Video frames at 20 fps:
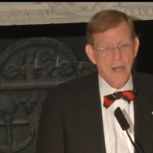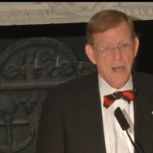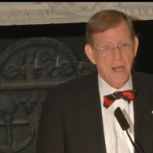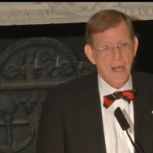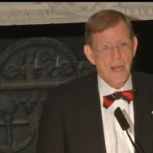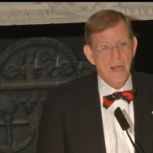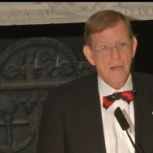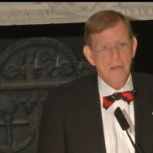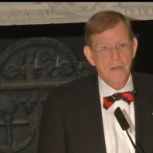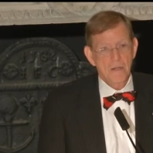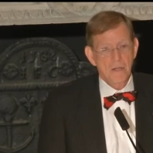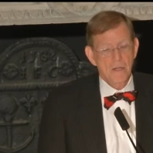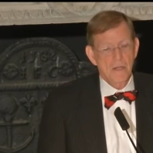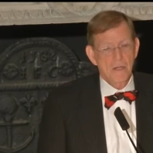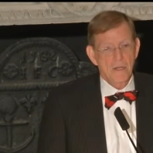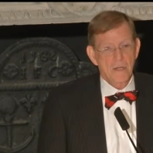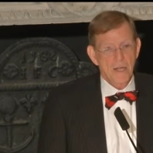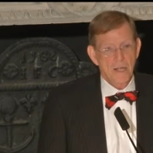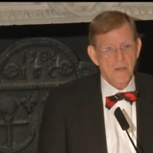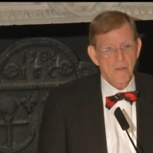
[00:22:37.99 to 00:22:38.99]
and
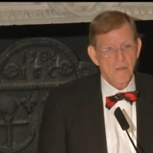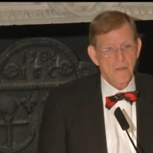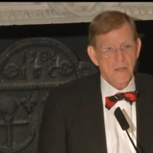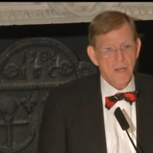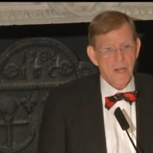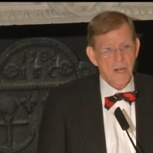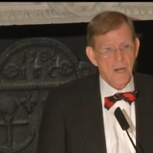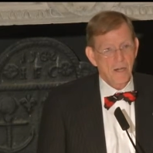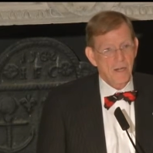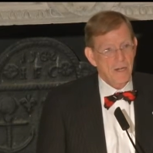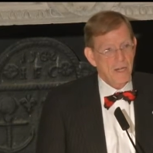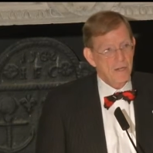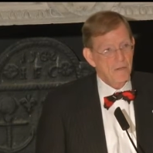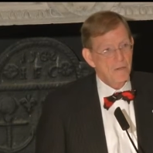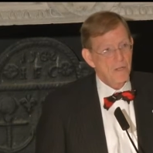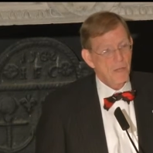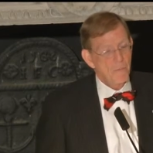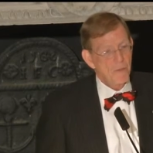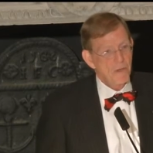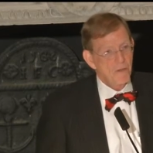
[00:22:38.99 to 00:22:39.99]
get on the island and
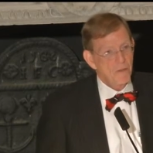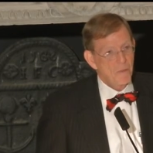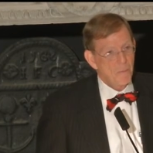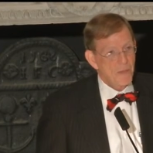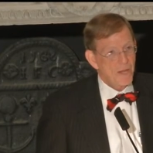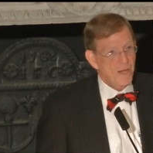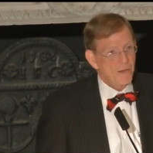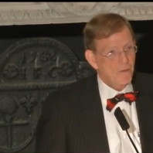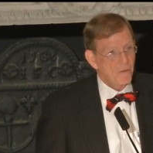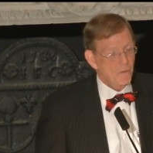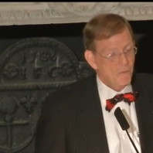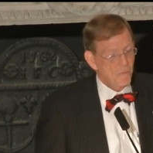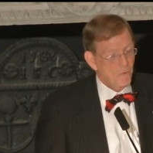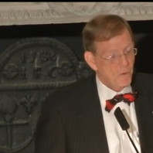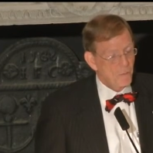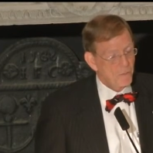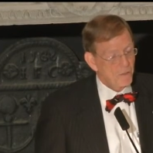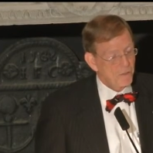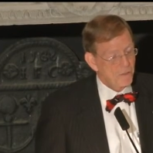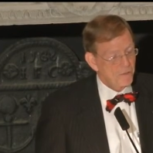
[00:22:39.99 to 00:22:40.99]
come into the back of the
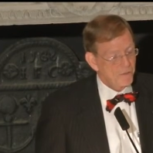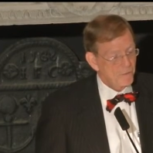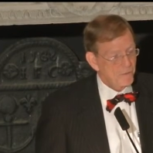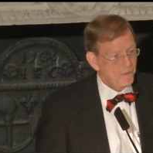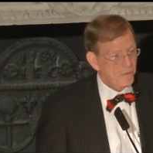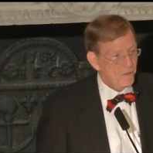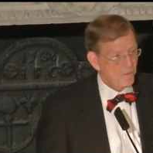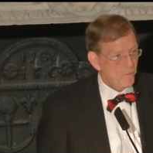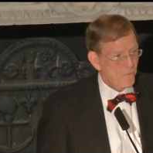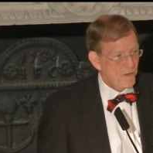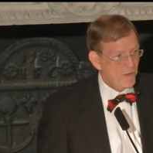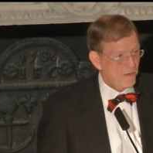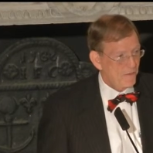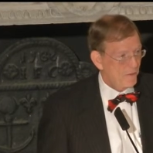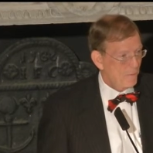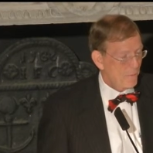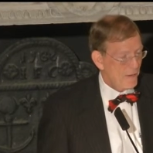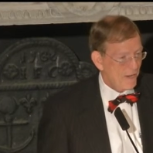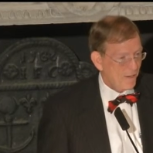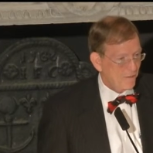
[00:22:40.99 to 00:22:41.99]
fort because it was unfinished.
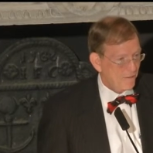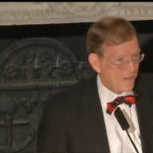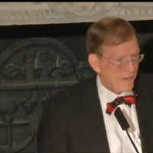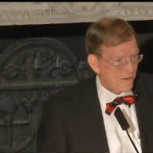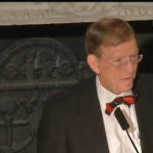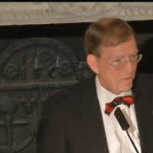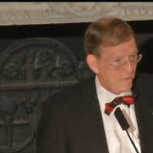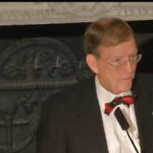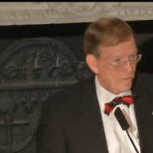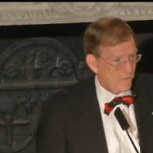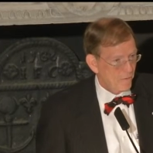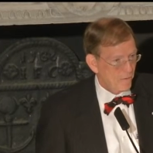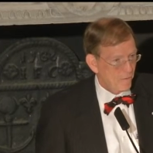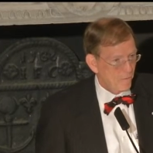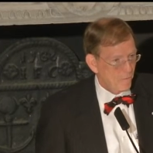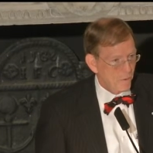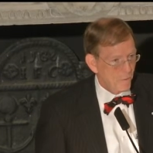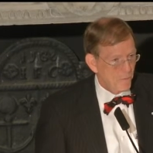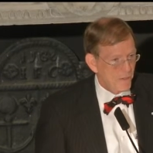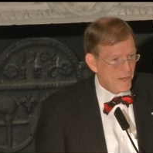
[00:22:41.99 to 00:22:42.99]
The backside of
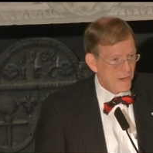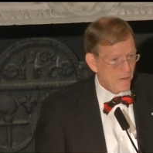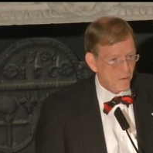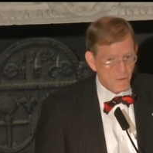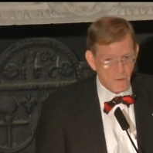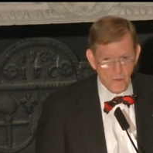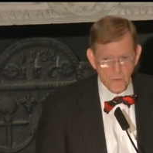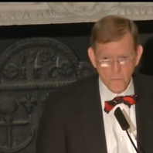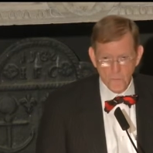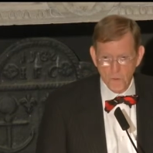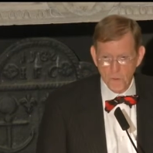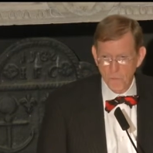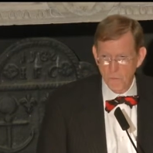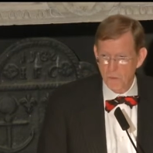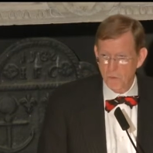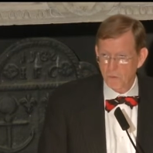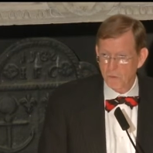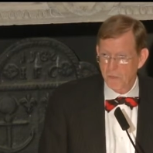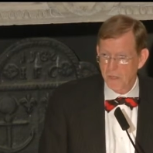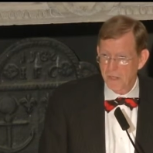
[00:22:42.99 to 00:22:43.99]
what we now call Fort
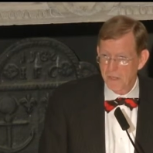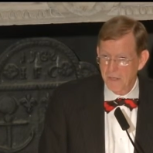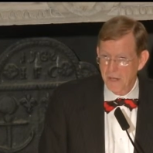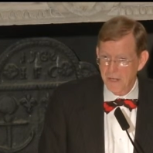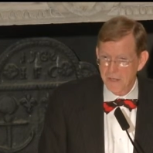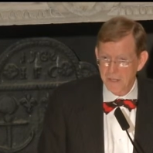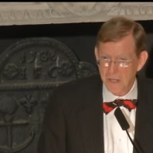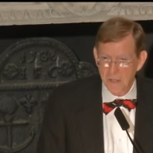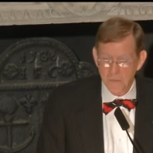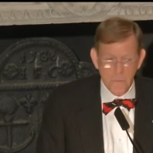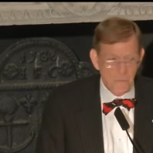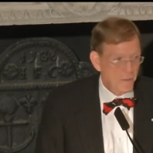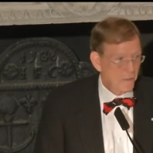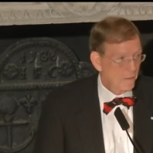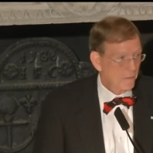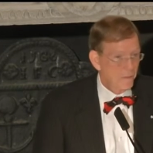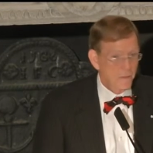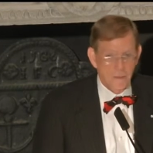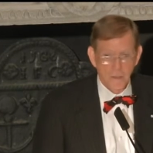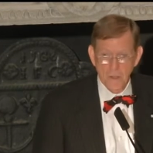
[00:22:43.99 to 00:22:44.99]
Moultrie had not yet
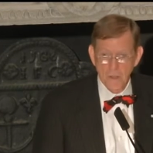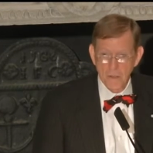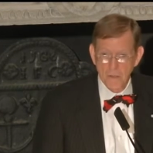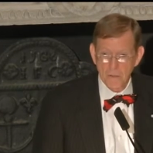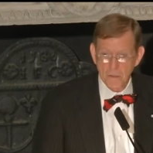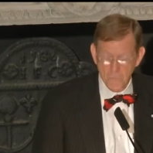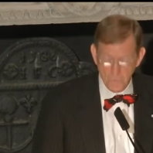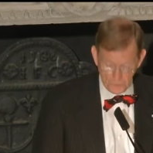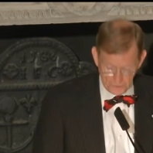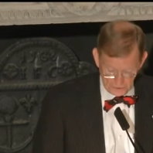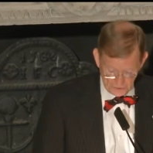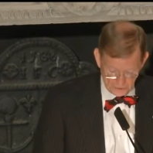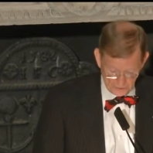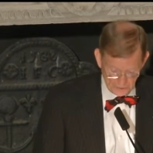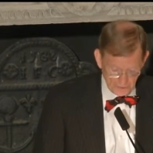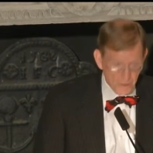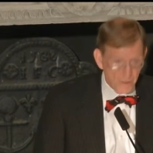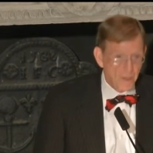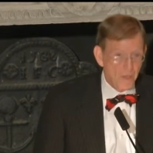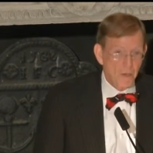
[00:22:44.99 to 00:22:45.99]
been
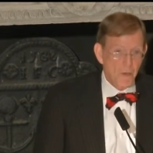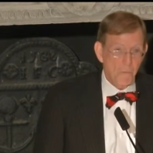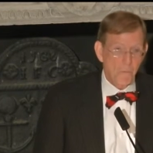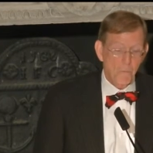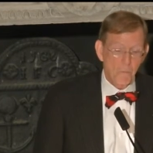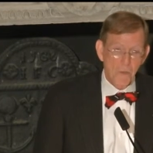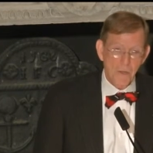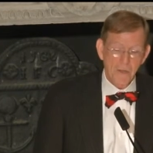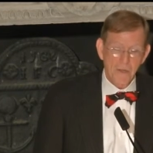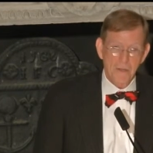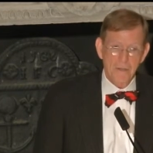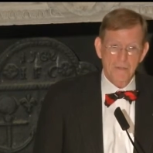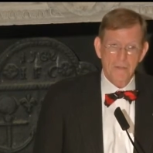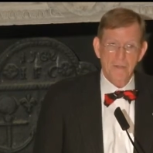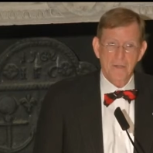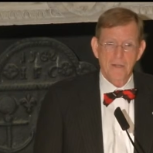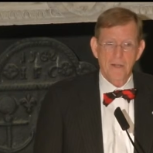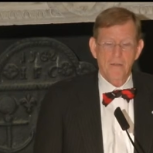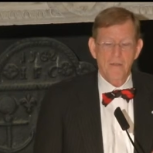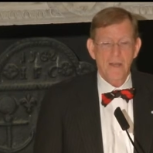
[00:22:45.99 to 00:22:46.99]
completed.
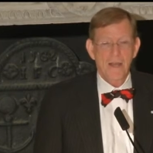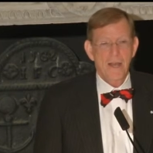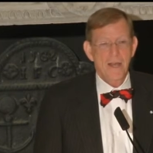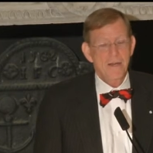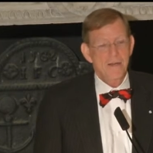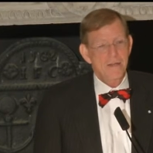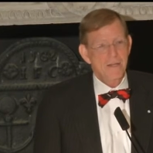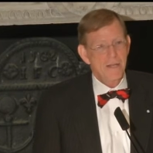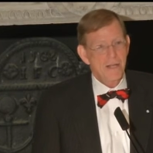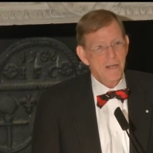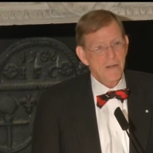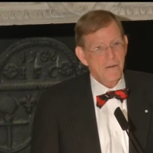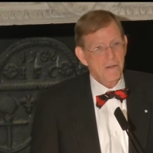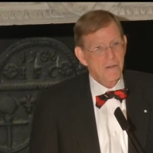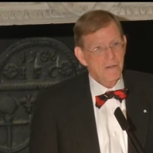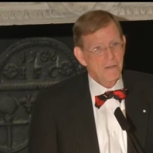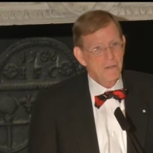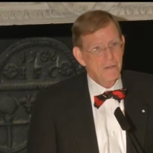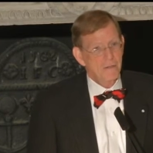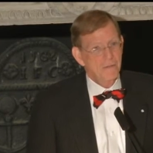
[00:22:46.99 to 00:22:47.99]
But they hadn't
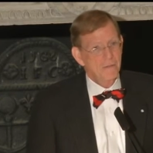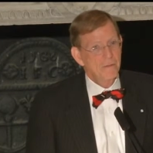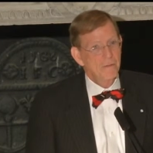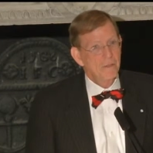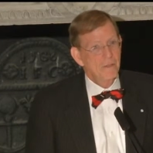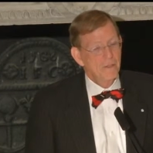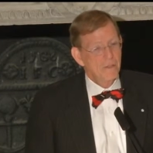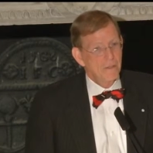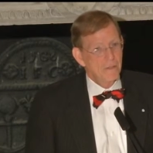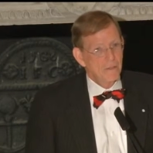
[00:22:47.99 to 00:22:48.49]
counted on